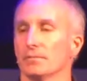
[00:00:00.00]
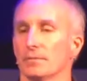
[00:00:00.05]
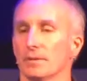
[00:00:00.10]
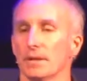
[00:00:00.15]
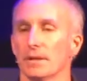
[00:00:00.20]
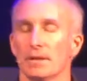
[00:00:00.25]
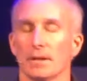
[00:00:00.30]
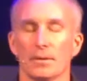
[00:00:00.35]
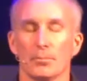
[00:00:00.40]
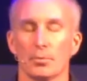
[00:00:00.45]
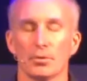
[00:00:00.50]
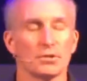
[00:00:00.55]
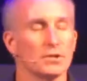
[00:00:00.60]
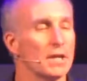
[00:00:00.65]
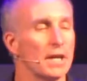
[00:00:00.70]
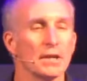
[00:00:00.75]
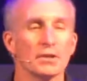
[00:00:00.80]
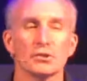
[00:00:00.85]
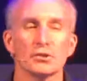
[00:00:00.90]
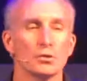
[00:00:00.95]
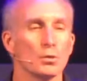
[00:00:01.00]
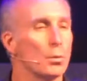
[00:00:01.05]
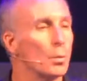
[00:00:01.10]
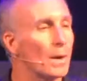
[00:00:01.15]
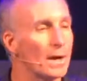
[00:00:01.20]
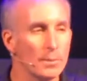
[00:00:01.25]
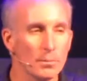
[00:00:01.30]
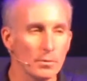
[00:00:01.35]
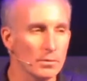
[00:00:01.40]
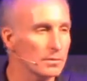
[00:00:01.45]
It, it protects you
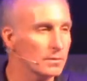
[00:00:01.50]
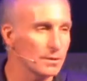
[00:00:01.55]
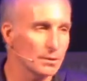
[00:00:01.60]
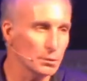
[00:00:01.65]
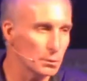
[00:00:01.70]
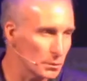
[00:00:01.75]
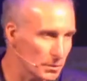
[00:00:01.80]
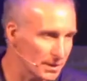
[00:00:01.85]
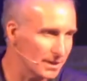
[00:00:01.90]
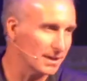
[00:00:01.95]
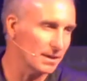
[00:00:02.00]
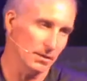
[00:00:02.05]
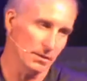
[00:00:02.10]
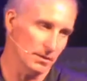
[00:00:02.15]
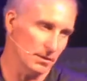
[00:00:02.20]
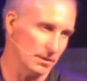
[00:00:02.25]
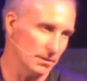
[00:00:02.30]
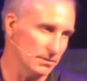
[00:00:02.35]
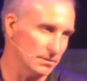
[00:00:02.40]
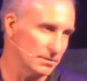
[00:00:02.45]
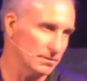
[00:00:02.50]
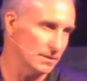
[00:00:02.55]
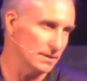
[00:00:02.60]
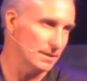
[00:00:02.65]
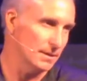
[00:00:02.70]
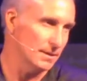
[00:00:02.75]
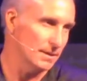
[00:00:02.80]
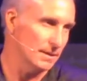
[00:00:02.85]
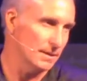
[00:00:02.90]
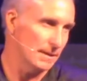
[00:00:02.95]
way more than you think it does
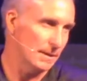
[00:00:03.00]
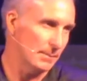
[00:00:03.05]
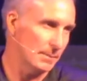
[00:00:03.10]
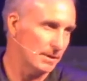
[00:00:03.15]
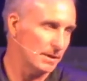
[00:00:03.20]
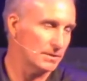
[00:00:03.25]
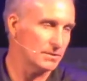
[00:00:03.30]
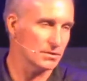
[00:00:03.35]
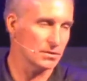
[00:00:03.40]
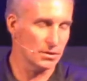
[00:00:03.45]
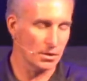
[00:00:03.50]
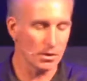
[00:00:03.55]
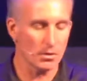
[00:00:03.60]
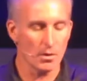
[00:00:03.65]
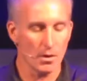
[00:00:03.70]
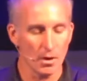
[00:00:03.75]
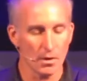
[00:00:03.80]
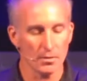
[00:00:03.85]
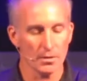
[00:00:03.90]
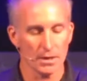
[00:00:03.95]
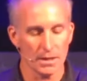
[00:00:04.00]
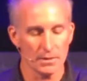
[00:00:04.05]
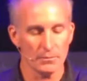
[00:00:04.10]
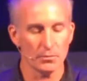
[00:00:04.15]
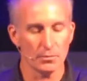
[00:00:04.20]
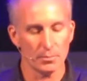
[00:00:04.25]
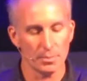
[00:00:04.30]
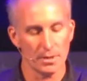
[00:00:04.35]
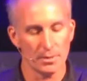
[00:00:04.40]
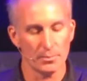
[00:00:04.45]
because there are
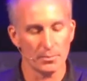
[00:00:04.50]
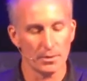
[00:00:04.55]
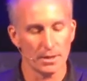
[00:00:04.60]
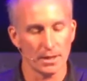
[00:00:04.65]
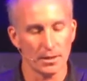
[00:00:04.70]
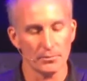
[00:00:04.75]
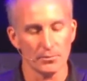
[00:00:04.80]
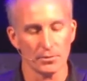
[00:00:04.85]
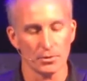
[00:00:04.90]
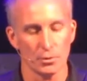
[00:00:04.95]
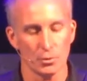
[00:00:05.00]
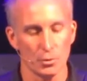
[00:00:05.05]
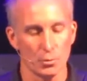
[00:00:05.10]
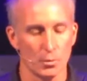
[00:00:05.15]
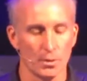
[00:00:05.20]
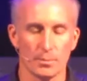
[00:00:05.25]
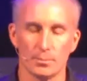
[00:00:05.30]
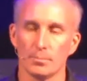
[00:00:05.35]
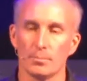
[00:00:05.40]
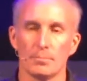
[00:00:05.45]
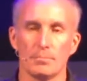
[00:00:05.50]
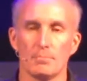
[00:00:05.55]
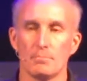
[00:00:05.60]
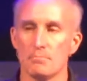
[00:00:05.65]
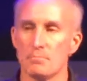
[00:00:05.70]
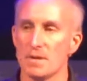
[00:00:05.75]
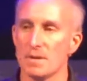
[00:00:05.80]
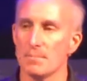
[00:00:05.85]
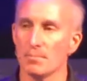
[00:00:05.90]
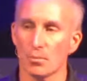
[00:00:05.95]
evil people out there who would
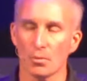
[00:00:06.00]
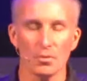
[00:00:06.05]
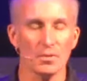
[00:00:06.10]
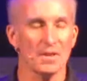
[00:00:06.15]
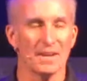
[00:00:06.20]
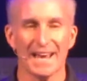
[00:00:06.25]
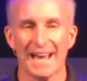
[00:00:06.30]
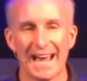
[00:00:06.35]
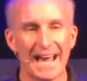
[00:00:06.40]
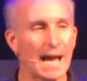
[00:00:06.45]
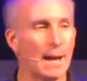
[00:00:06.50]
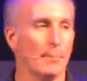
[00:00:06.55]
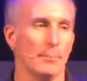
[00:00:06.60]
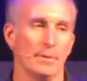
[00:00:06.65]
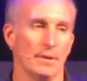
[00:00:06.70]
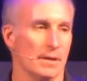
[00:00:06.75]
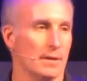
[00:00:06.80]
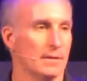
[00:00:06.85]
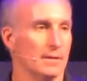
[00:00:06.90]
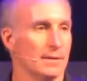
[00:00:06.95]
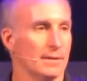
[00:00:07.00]
be more than happy